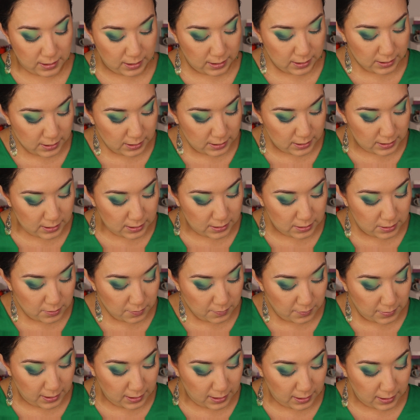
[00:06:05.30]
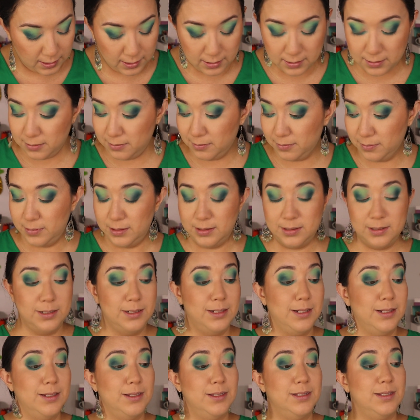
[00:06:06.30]
It just, to me, it's a
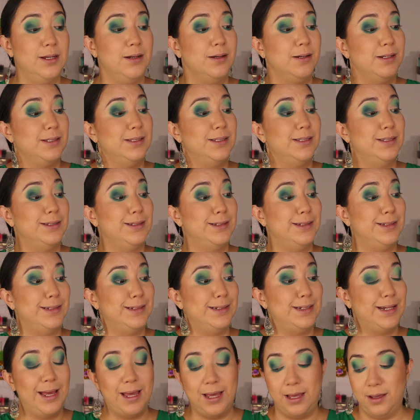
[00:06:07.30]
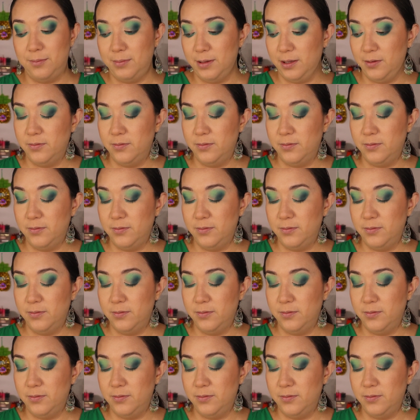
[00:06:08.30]
necessary step,